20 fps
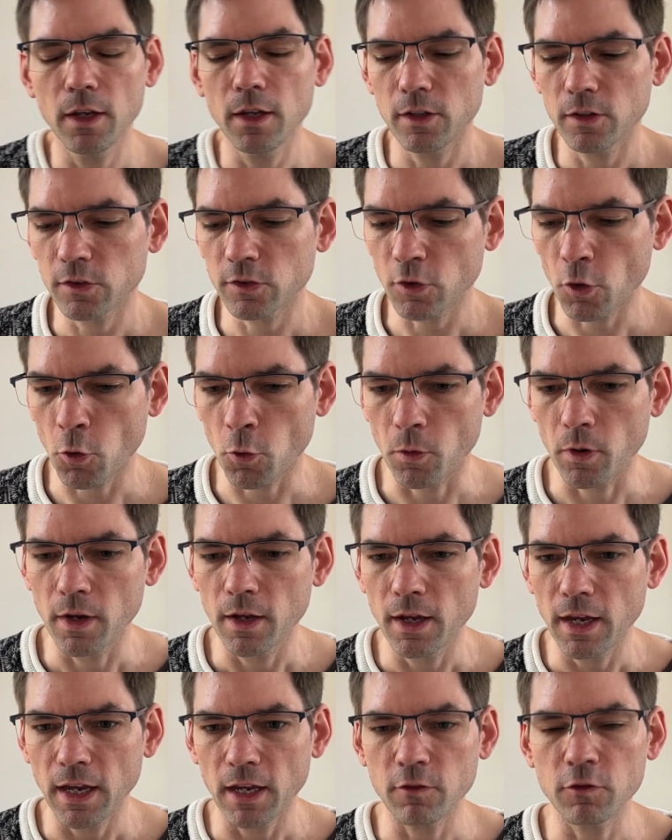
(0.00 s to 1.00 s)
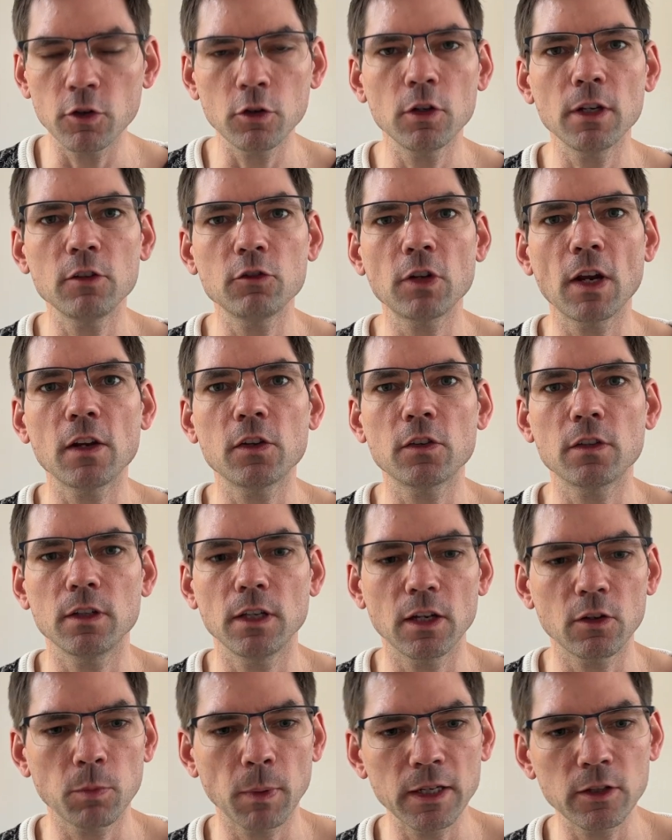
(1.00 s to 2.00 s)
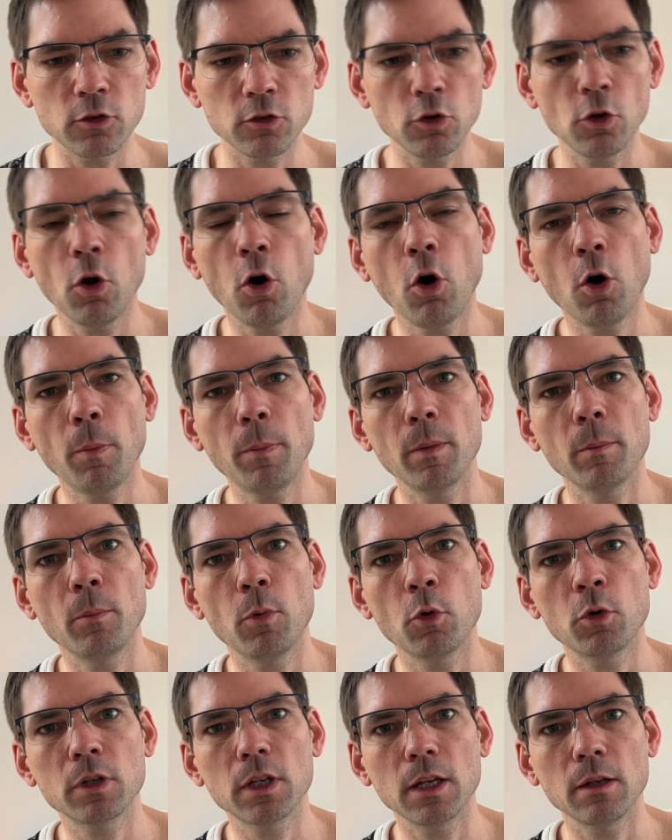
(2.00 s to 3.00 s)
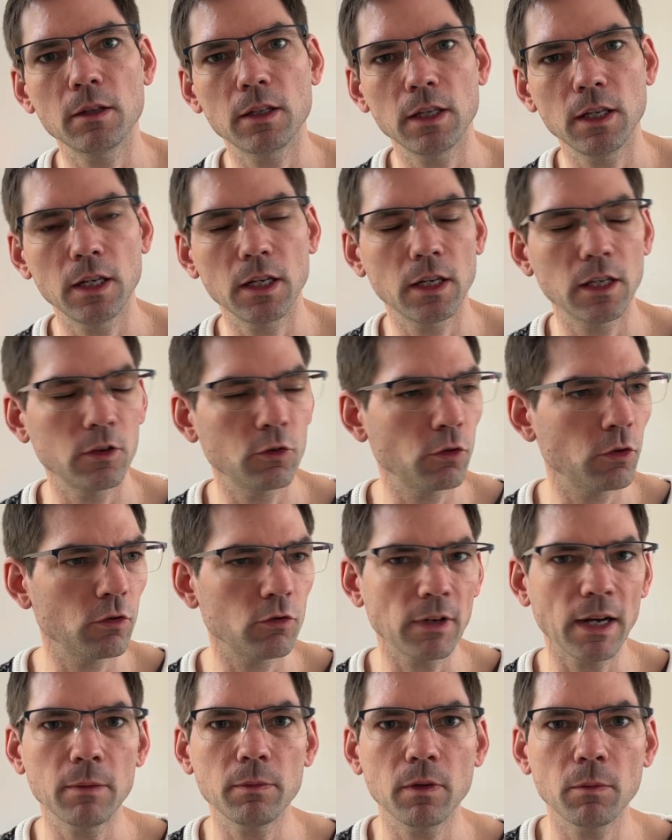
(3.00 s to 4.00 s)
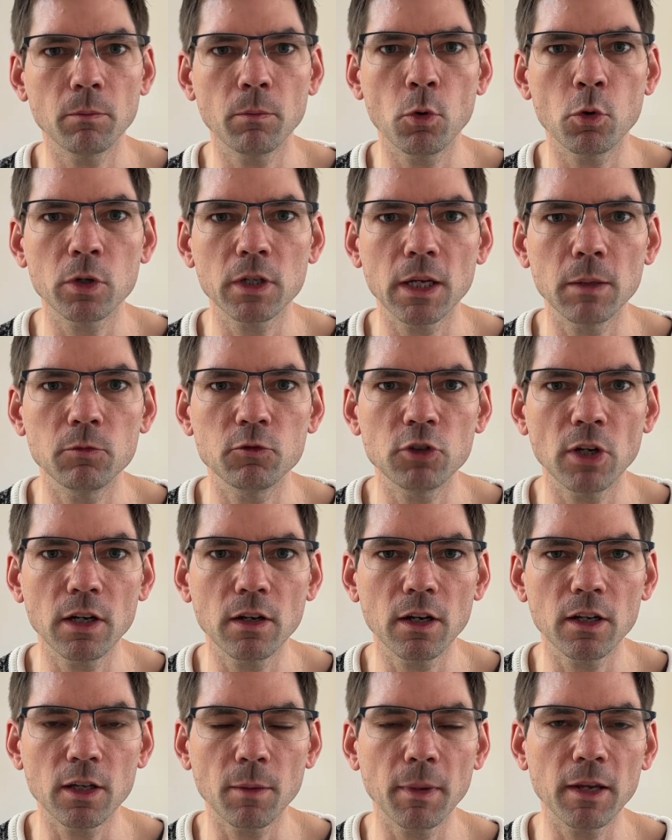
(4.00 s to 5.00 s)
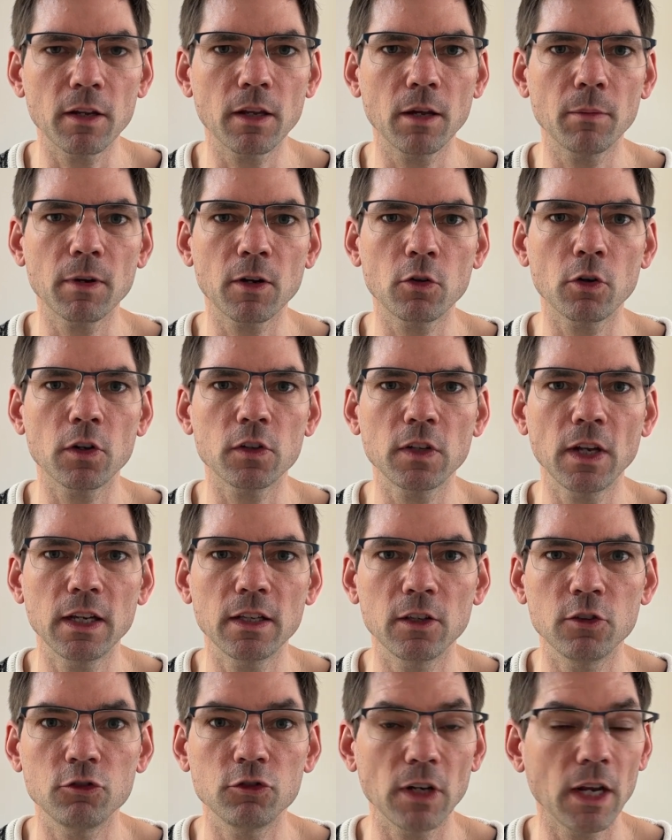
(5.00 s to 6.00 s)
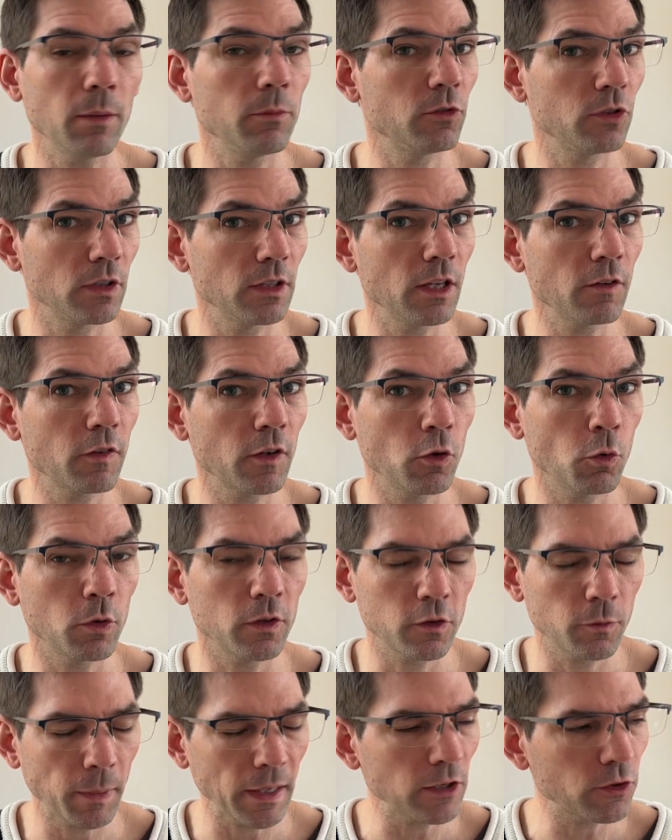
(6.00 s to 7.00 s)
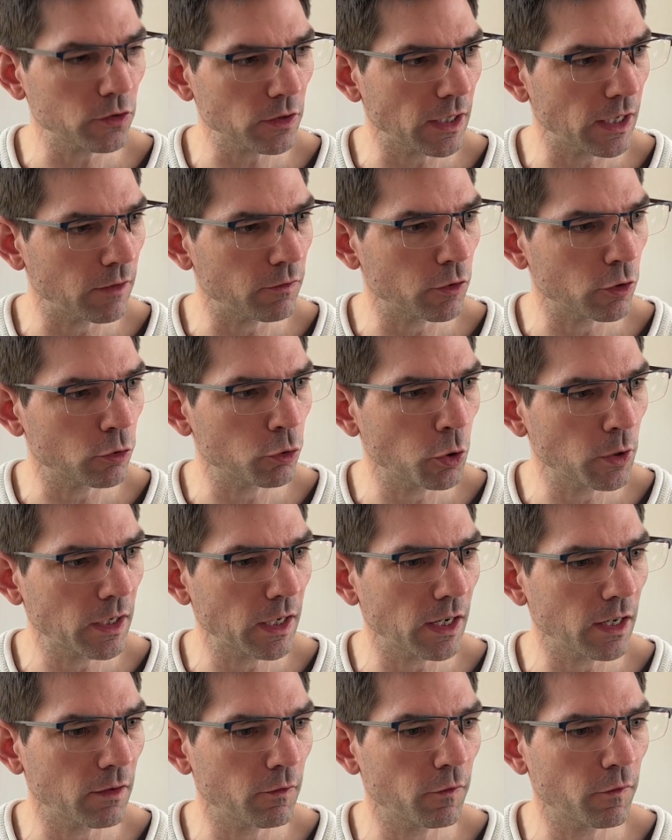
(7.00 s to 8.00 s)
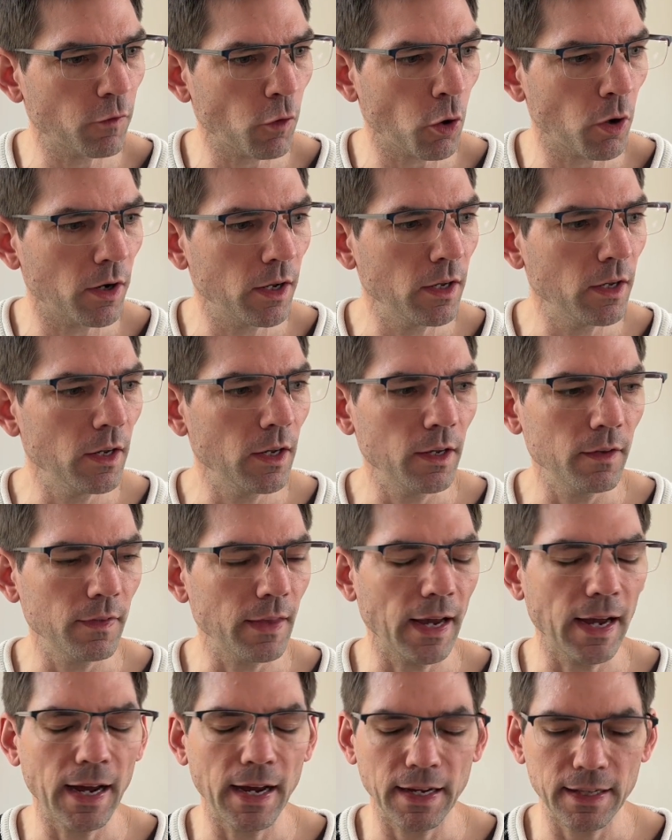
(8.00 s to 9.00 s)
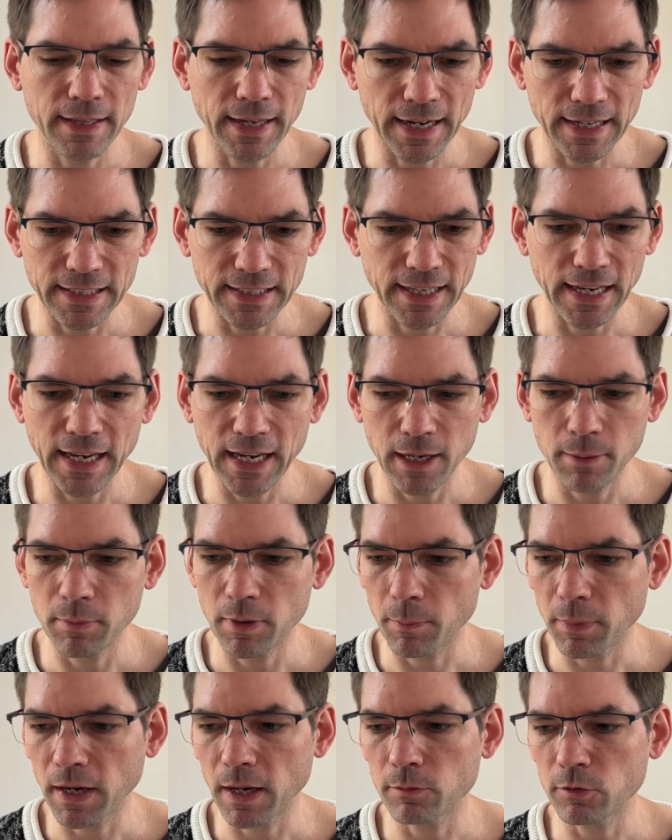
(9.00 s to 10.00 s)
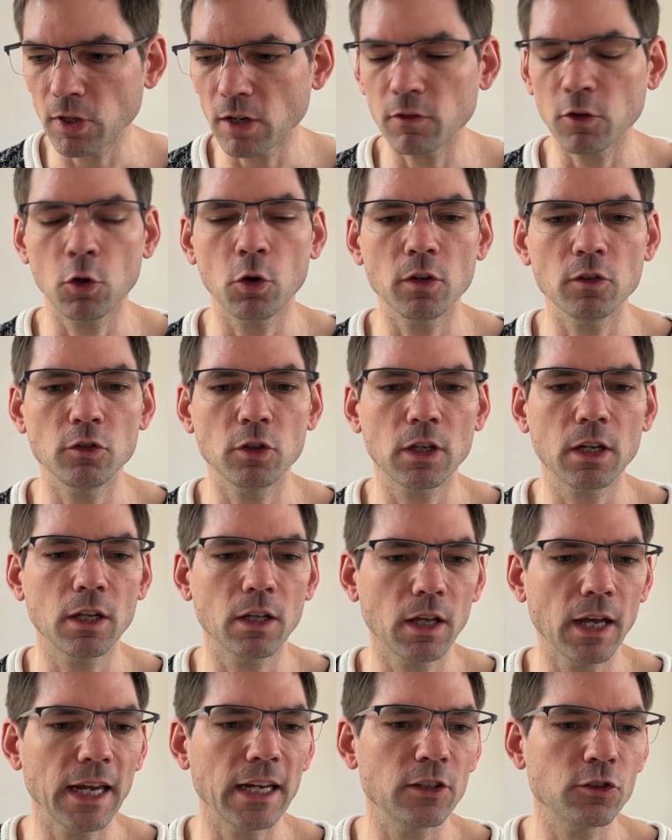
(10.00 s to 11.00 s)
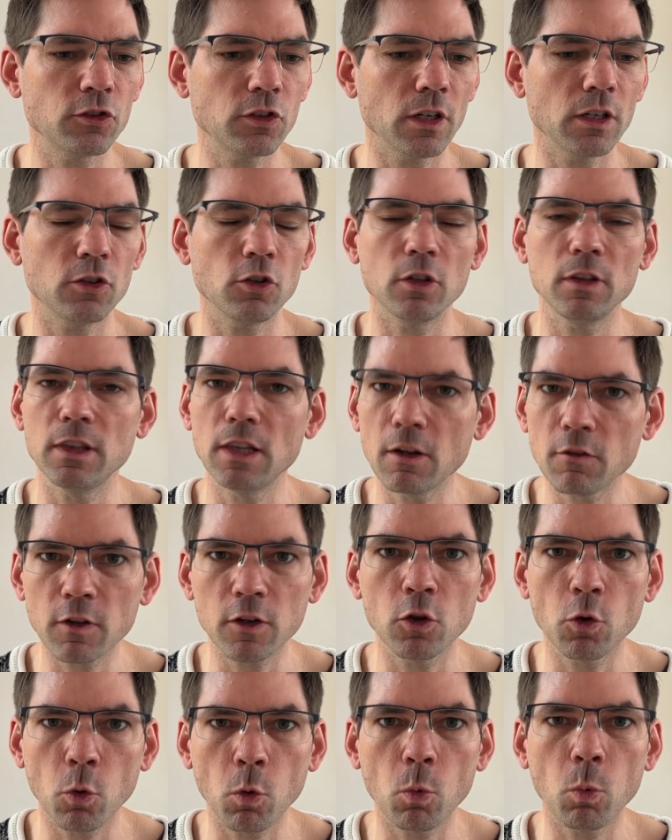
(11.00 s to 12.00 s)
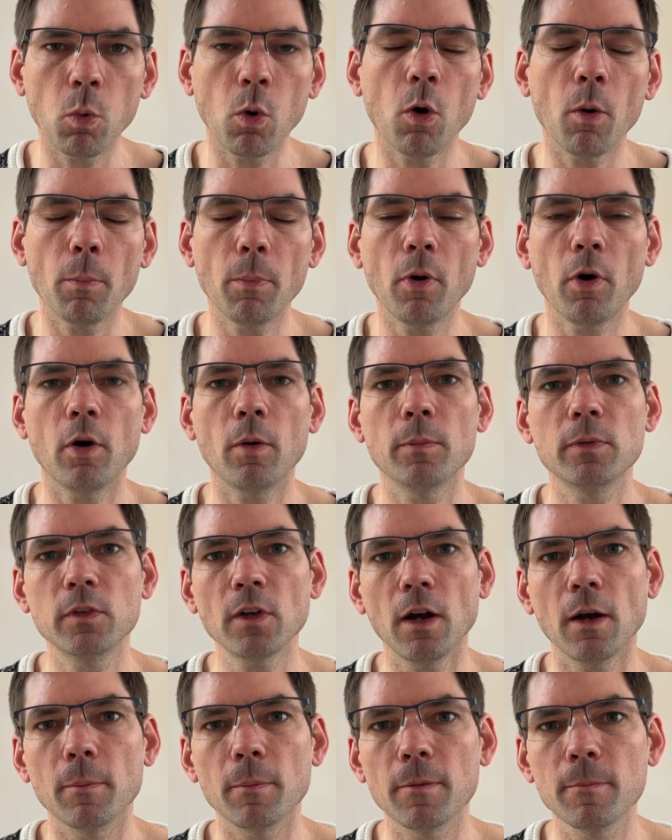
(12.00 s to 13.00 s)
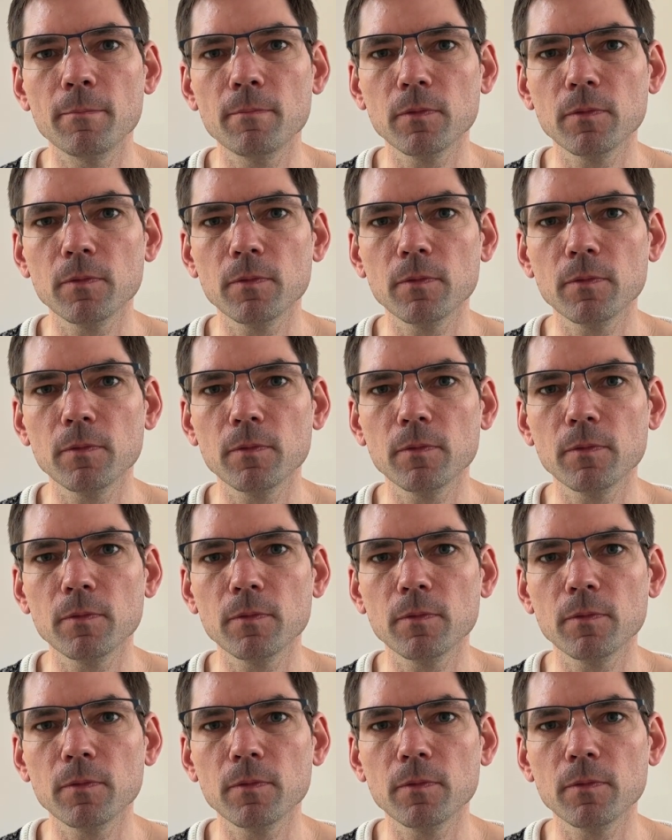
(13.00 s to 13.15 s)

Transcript: So if you're interested in this, why don't you hop on Board Game Geek and do the random board game generator? You might come across hidden gems. You never know, especially if you're looking for that game that perhaps you haven't got in your collection. You never know what pops up.